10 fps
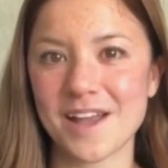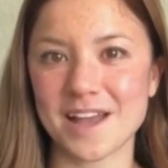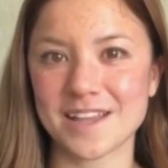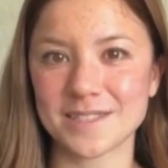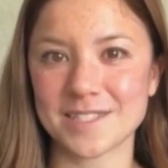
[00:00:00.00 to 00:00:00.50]

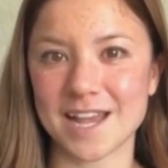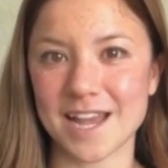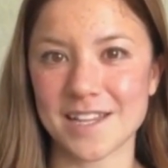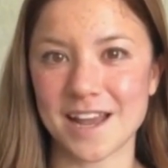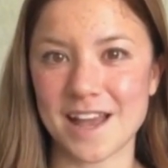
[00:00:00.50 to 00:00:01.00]

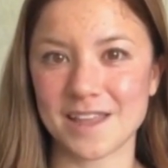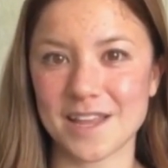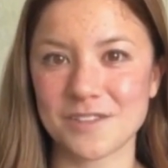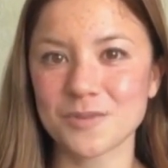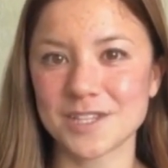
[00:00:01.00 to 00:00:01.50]
Instead,
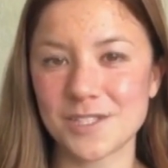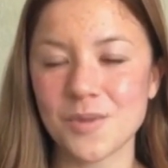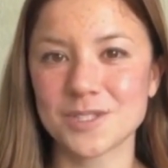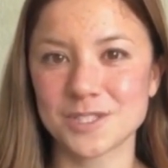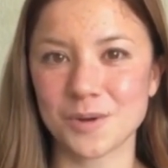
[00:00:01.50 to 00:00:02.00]
give Crystal
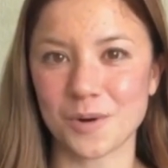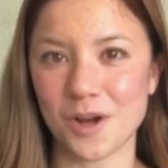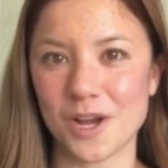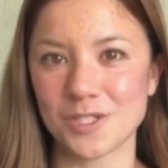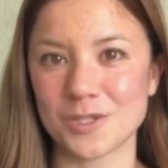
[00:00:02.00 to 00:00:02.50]
Restore
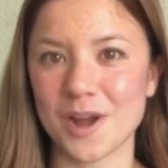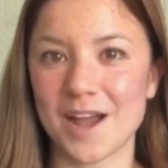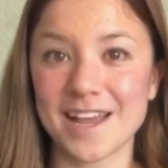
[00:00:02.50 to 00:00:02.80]
a try